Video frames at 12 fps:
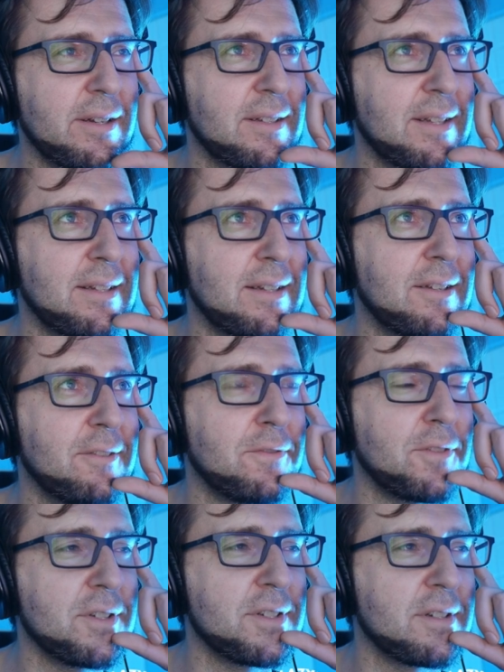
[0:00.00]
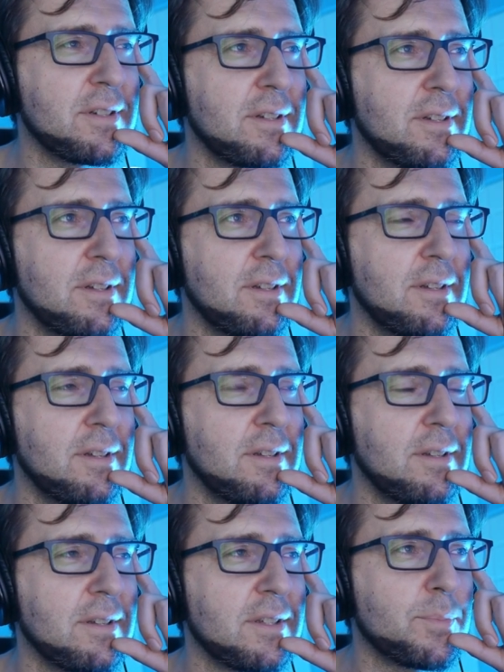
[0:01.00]
then the first
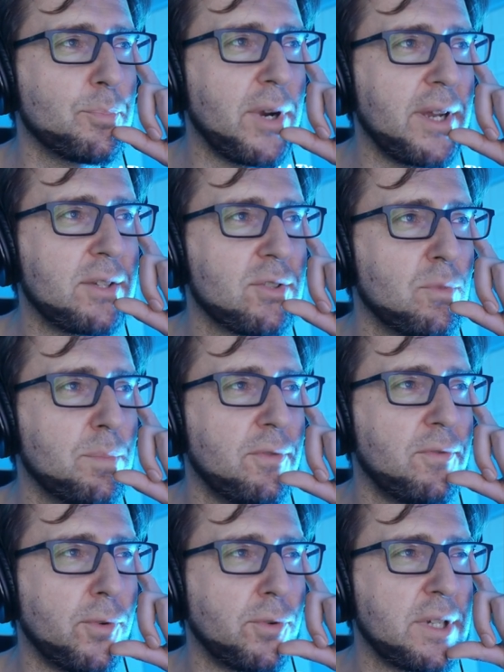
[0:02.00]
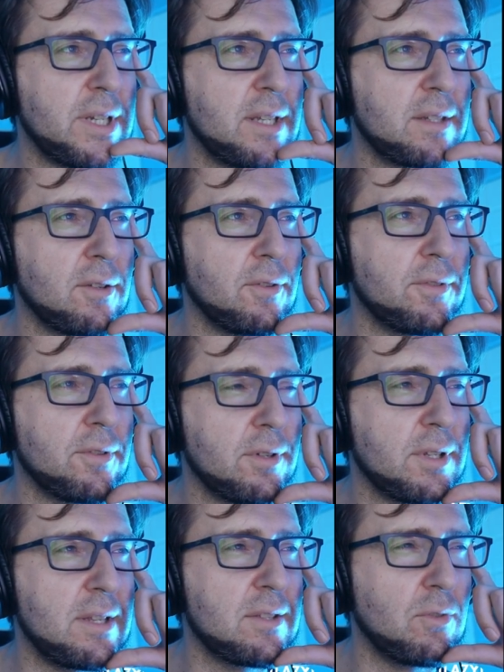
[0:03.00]
sprite should be 14 instead of
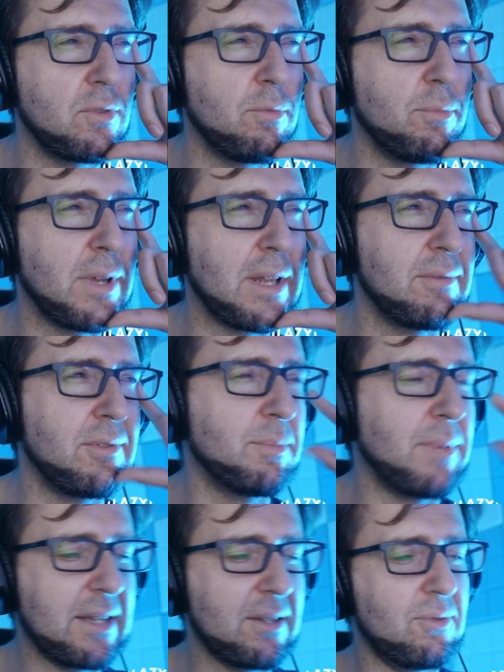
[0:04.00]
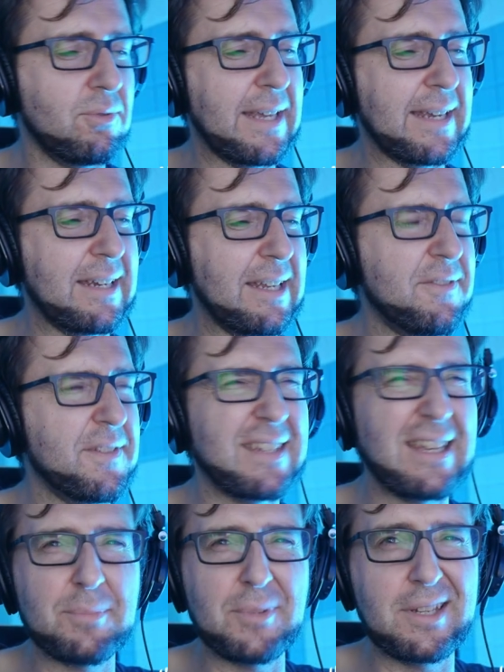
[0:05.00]
13. So you, you might do like an if
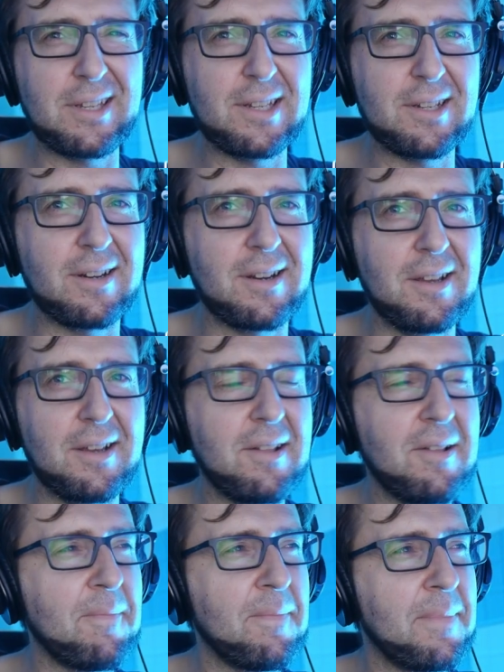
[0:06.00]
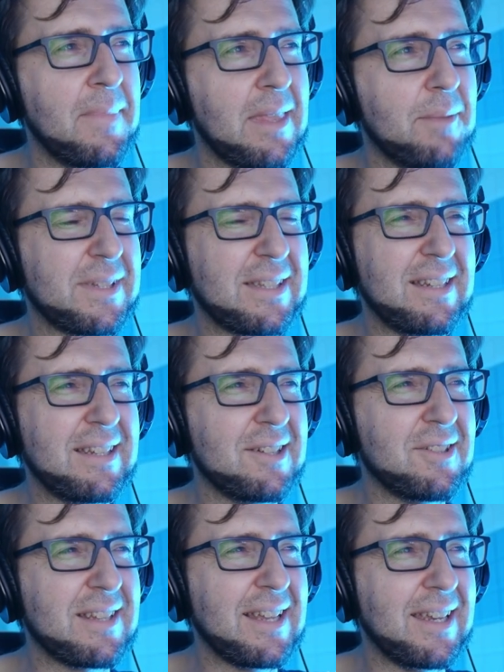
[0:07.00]
statement here, but then
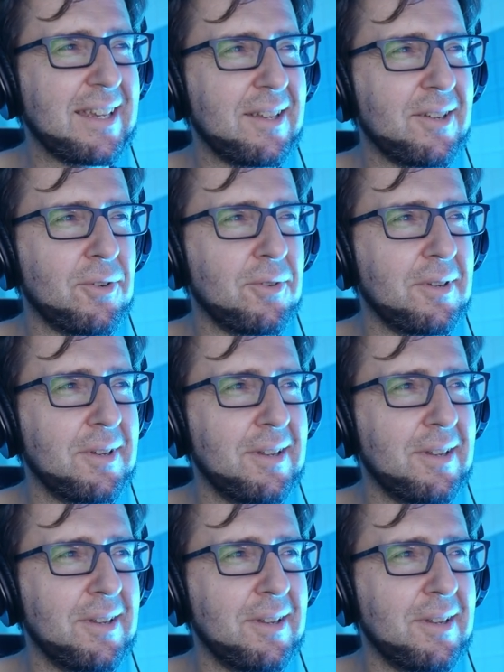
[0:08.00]
there's like, you know,